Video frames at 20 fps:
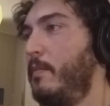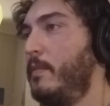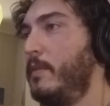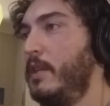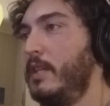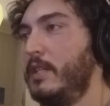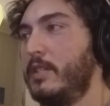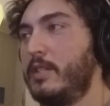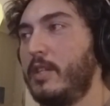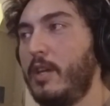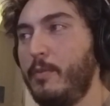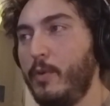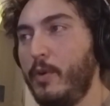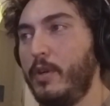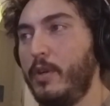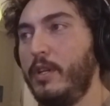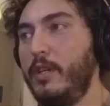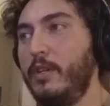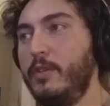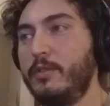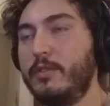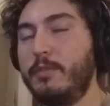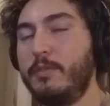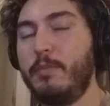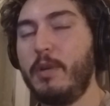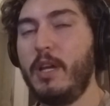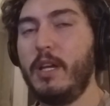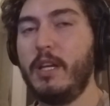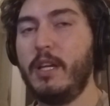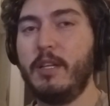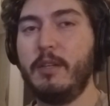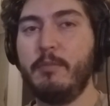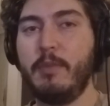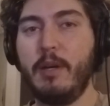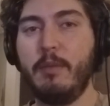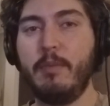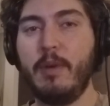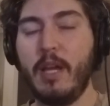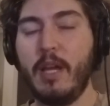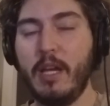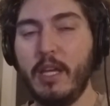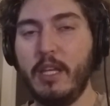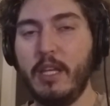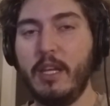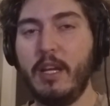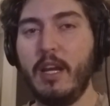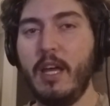This time we're going to use a plugin by Plugin